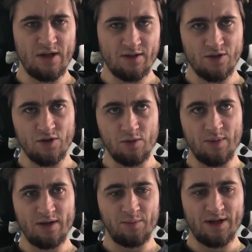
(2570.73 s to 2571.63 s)
controlled
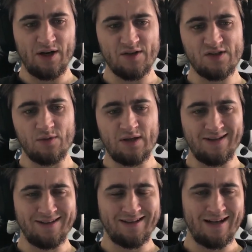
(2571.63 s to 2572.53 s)
by the players, so I
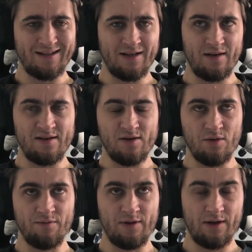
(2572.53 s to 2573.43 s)
didn't like the idea
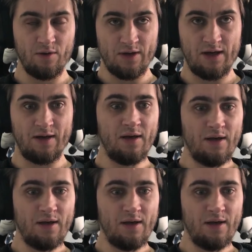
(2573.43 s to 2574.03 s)
of like, okay,